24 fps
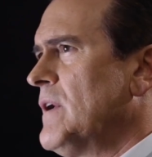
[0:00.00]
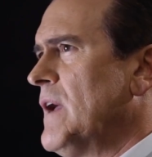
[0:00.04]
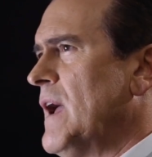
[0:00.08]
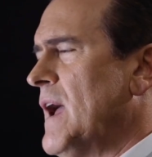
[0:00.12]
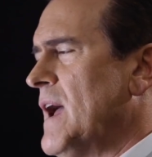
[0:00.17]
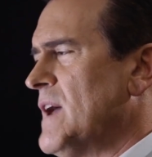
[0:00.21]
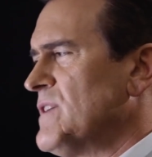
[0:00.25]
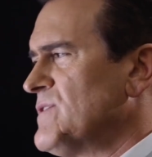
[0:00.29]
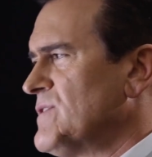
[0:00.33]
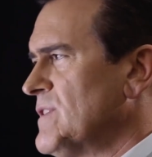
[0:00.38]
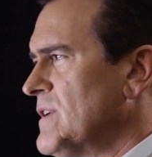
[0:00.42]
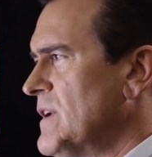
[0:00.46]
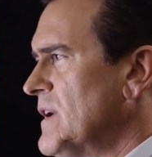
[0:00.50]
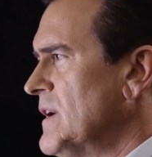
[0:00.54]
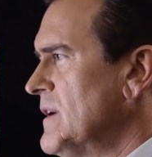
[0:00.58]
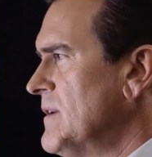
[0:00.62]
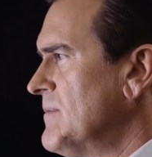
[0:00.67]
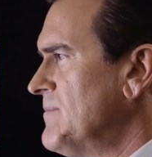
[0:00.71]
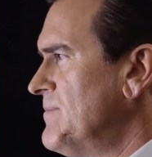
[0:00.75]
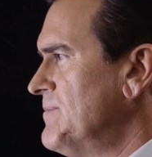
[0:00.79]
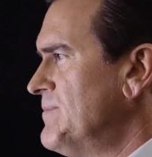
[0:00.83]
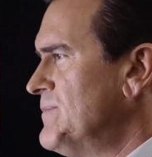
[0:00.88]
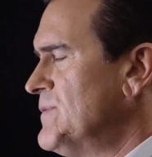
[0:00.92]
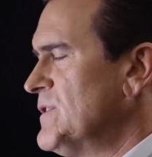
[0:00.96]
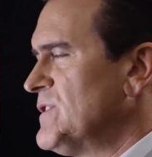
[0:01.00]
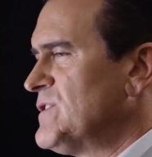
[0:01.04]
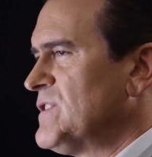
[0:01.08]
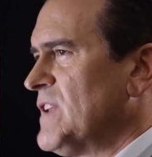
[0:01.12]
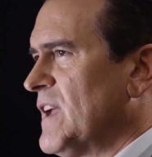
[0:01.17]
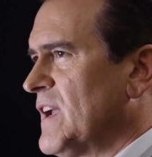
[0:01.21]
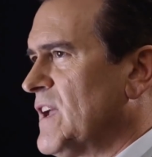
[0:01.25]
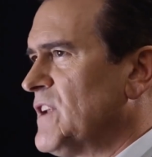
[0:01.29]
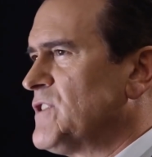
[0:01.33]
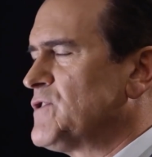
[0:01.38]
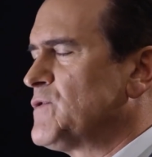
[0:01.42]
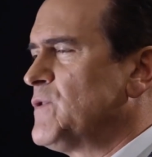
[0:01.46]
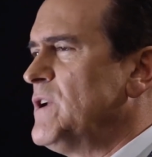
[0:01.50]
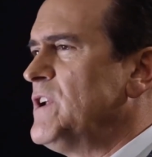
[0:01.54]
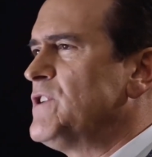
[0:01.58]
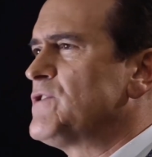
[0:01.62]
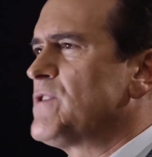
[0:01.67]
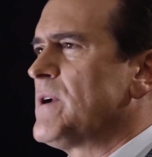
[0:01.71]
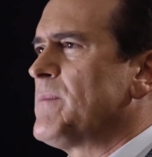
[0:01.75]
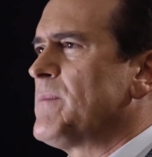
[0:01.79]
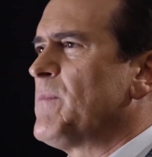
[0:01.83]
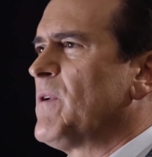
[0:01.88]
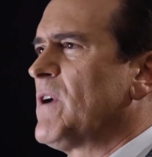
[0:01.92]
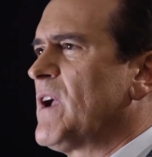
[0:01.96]
as just like a tree
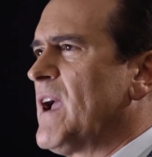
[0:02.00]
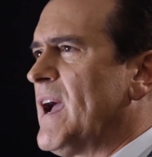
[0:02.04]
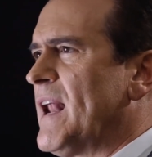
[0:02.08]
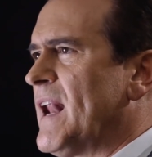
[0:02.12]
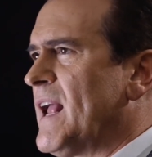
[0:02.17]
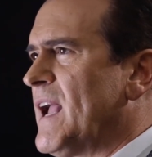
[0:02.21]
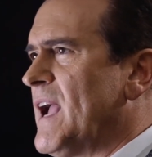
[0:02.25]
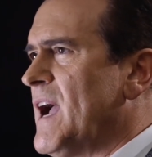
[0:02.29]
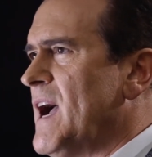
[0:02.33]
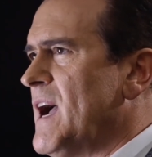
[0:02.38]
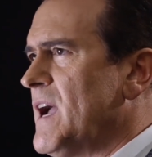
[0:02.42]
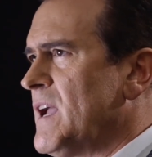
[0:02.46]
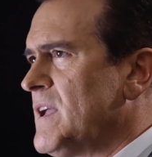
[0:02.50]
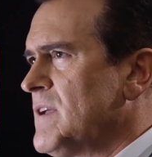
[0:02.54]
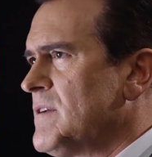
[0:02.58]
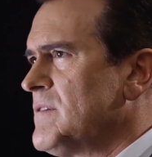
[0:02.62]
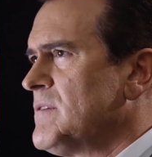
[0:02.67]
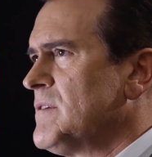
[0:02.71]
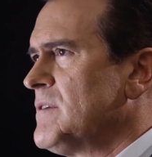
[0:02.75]
trimmer kind of guy.